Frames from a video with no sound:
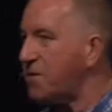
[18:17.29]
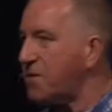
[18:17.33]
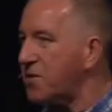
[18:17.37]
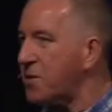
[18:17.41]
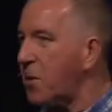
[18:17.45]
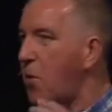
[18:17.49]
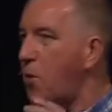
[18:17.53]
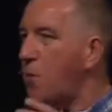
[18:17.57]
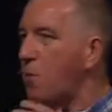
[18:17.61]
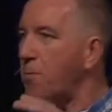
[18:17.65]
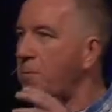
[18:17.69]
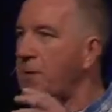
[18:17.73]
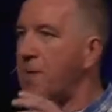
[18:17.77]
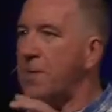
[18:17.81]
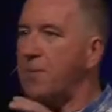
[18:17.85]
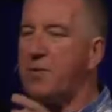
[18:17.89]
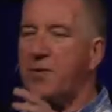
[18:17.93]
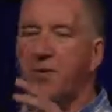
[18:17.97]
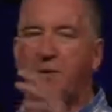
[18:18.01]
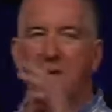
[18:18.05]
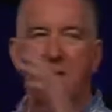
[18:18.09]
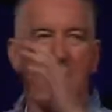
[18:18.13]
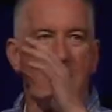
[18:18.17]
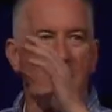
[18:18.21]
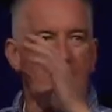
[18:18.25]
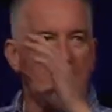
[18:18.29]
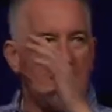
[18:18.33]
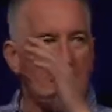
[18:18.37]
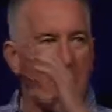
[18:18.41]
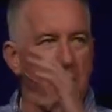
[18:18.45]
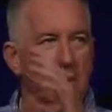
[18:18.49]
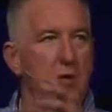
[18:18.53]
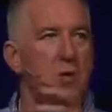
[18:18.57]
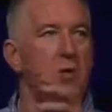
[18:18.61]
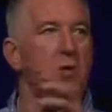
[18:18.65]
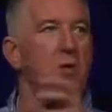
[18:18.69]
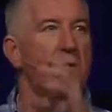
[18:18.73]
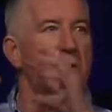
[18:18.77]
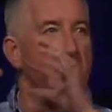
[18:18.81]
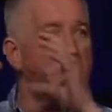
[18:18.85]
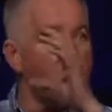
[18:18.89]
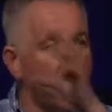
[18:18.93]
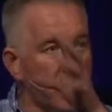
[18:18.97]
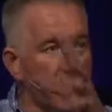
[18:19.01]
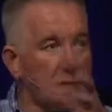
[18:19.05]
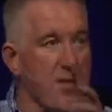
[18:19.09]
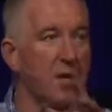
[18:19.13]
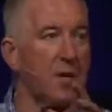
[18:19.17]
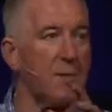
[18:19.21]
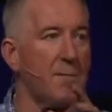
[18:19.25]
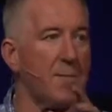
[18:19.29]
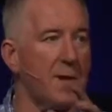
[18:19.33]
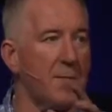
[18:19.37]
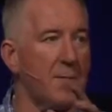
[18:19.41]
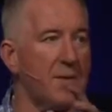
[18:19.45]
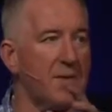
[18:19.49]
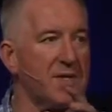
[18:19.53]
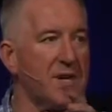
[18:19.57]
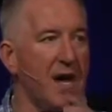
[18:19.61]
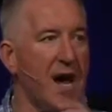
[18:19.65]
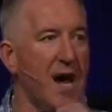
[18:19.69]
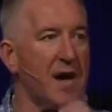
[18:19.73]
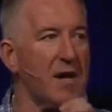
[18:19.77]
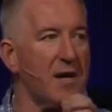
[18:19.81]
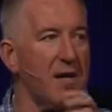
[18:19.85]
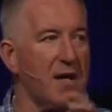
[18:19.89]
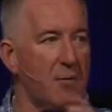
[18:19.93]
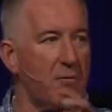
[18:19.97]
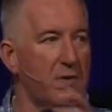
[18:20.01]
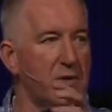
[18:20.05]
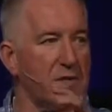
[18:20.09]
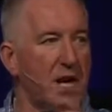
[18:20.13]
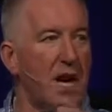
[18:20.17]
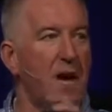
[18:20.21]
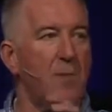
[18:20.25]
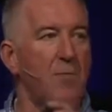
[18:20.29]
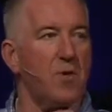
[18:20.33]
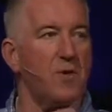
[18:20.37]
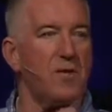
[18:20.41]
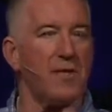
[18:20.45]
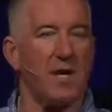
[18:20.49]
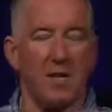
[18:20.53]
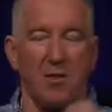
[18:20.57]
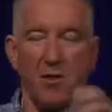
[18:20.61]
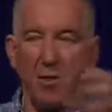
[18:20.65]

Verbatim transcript: His own people, they knew that there was going to be a Messiah that would come one day.